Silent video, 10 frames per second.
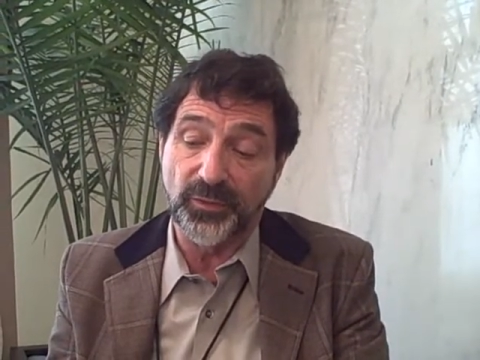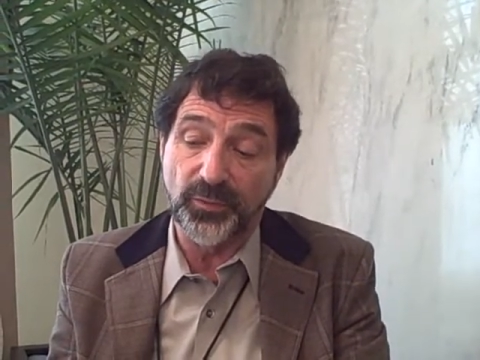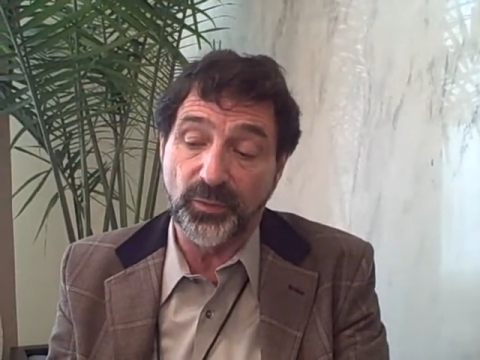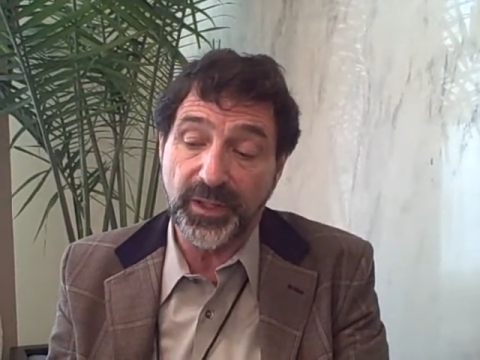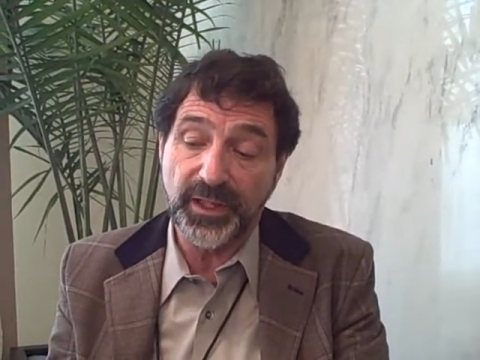
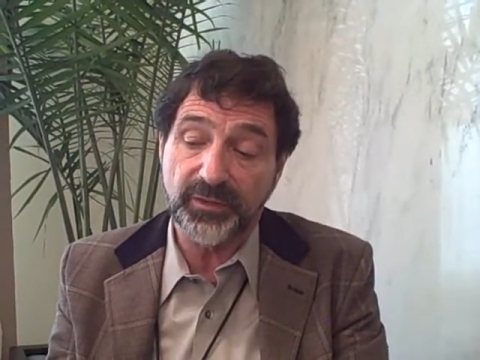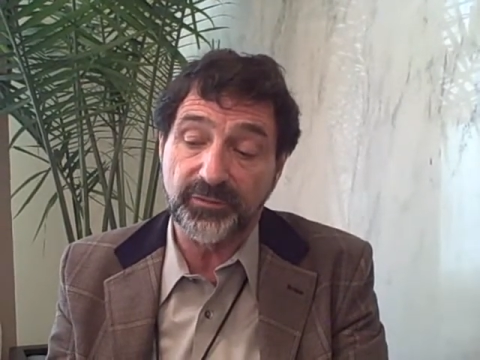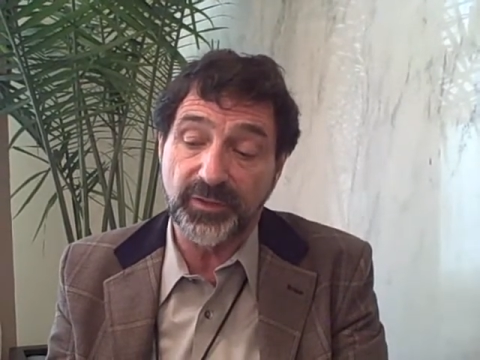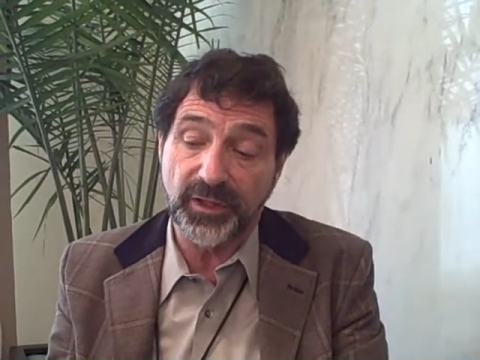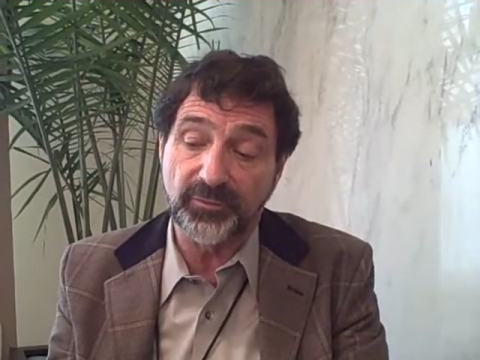the way
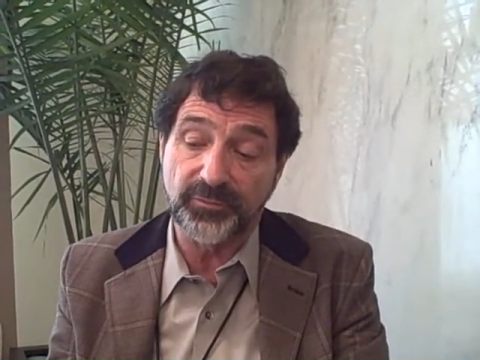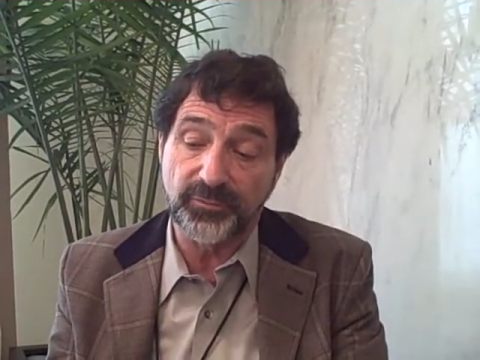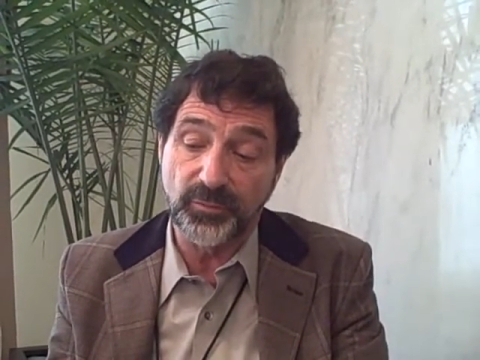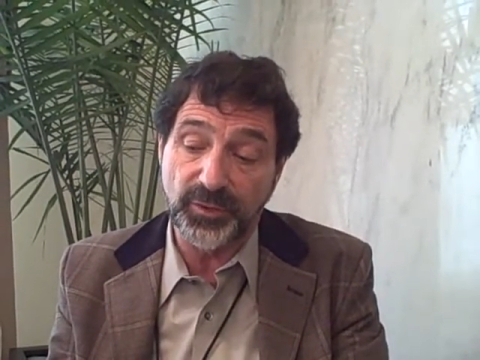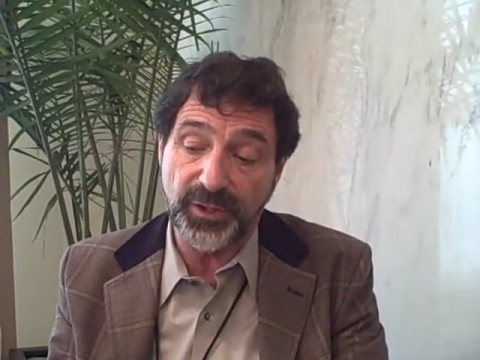of
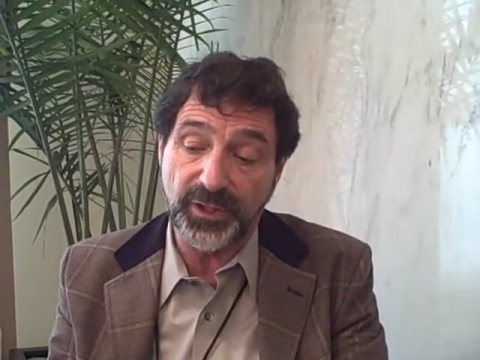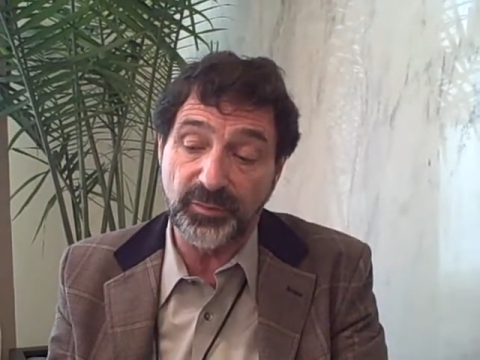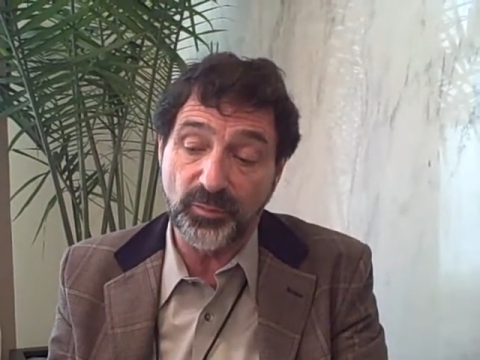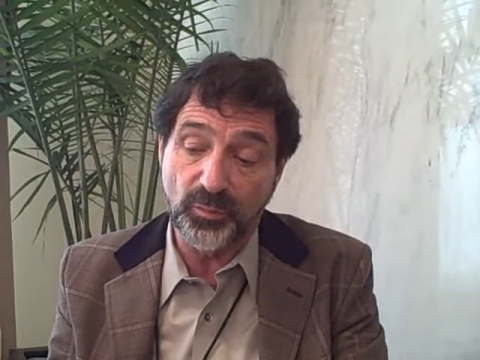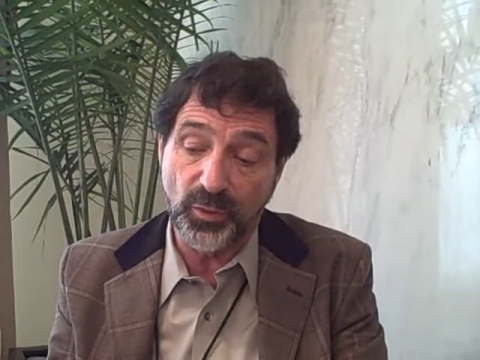
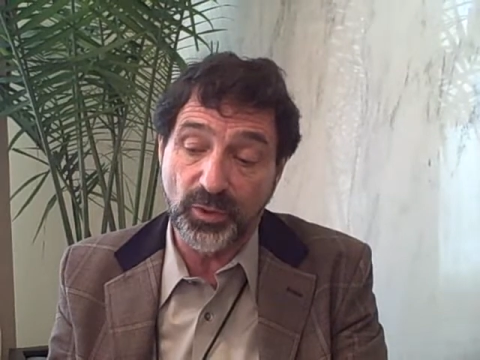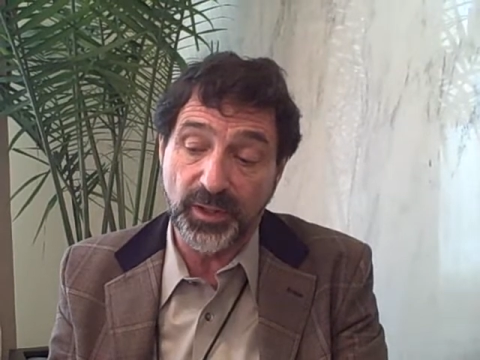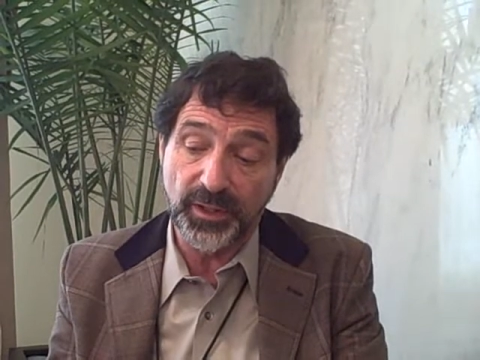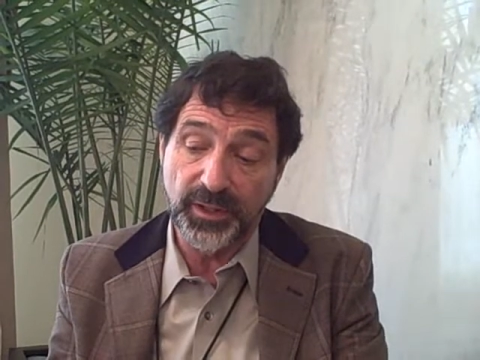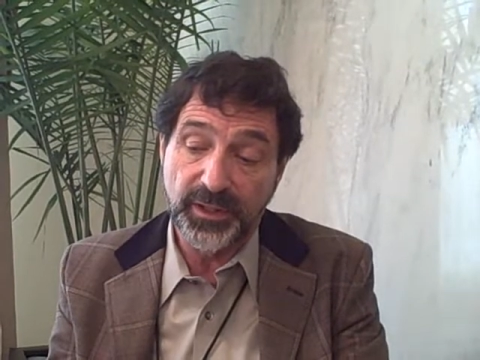getting
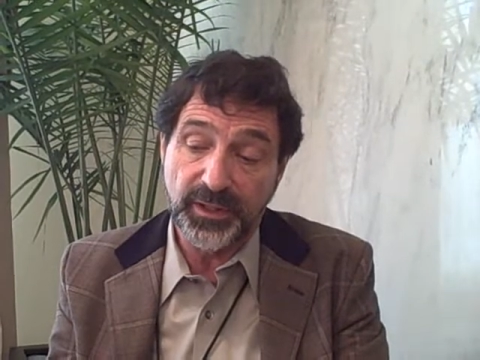more